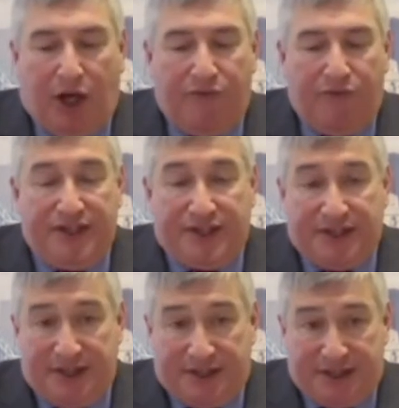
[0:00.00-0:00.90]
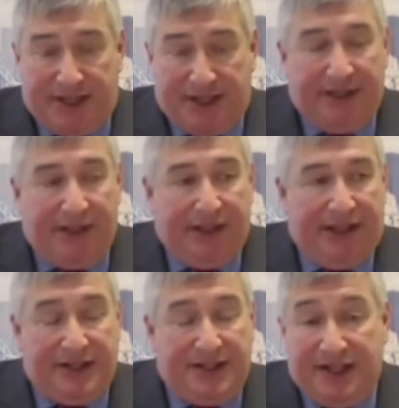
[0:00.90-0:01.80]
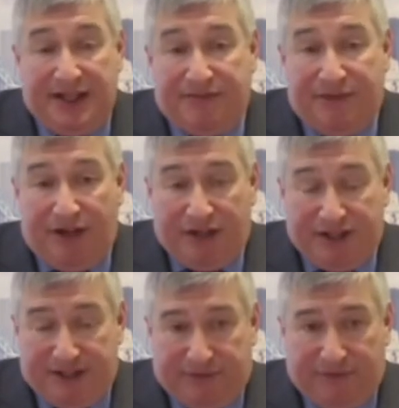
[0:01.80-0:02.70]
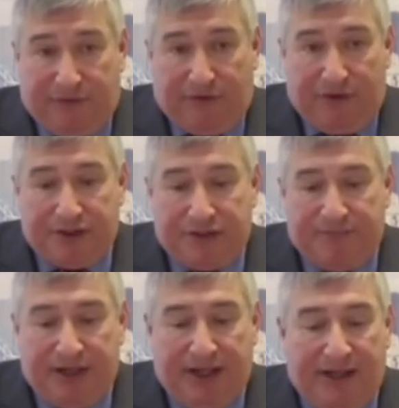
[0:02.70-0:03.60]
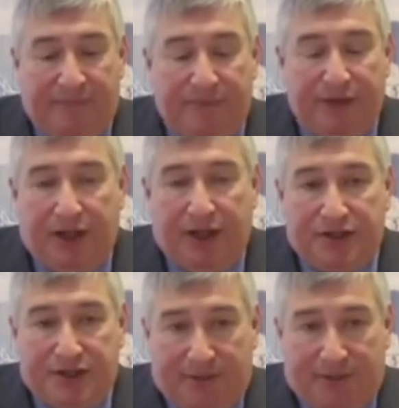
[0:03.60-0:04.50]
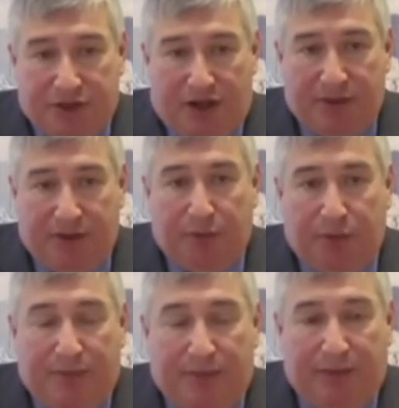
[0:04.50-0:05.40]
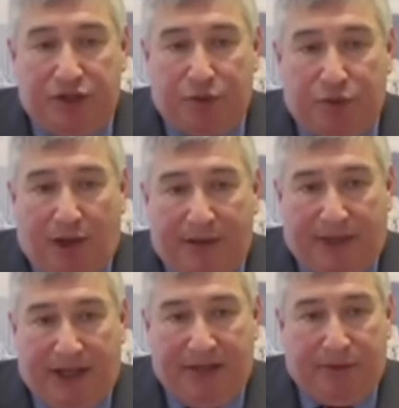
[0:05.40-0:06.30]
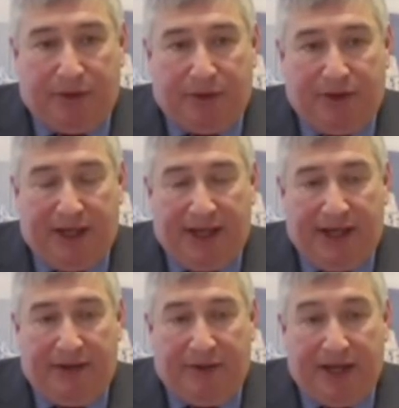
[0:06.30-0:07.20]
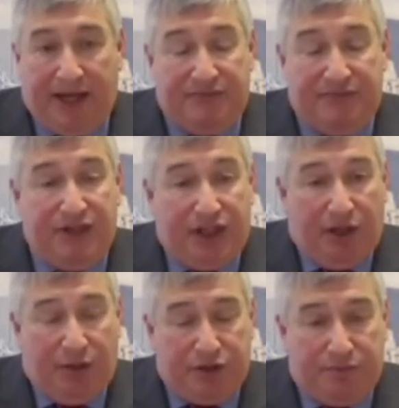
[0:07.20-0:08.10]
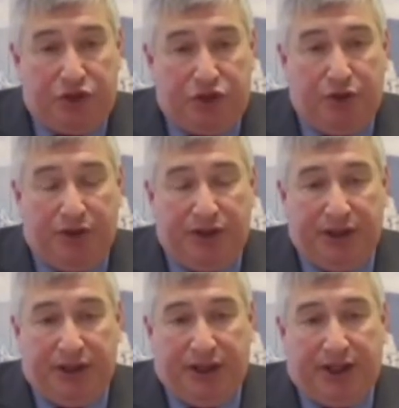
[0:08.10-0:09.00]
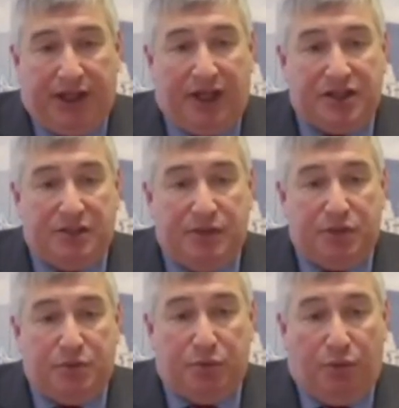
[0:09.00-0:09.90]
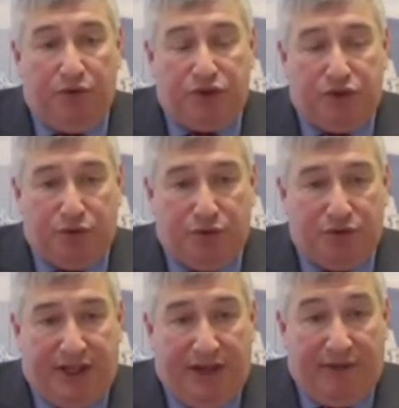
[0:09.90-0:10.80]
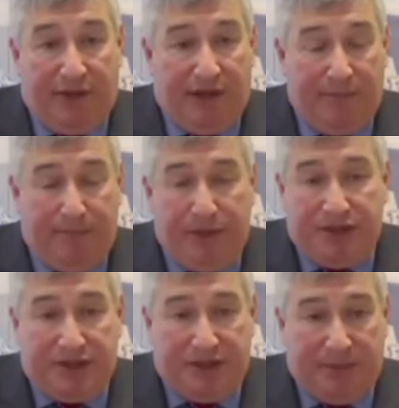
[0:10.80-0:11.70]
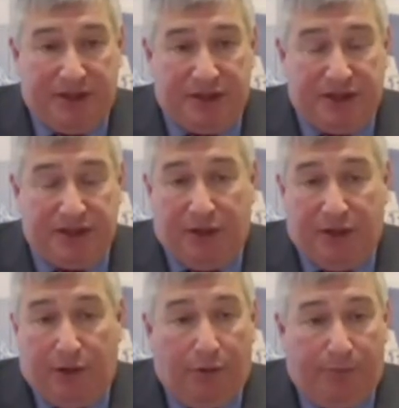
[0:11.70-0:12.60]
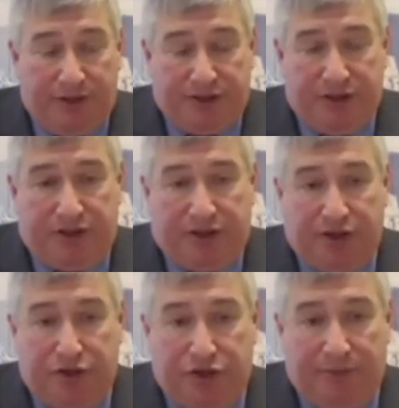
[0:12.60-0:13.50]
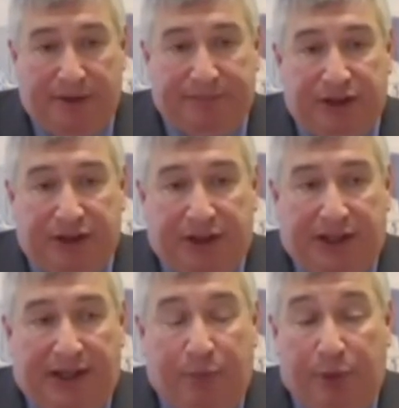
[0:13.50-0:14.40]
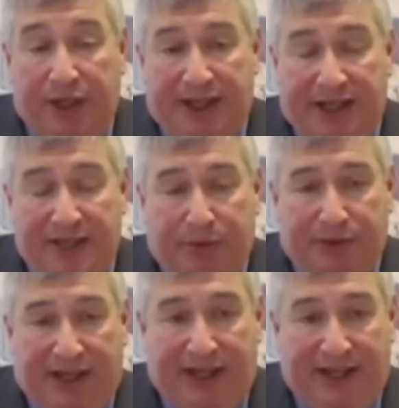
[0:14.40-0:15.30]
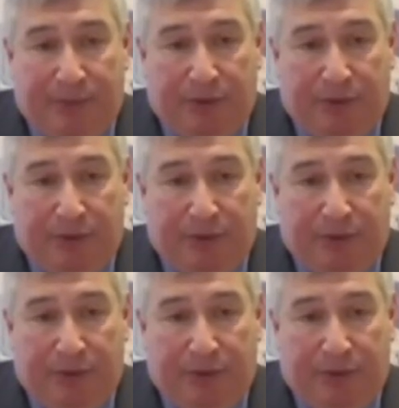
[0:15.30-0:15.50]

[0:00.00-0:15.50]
Uh, O V C C is, is very different for us. Um, some time ago, we published a white paper on how, as video has matured, customers would want to talk together, business to business or business to consumer, and we enabled our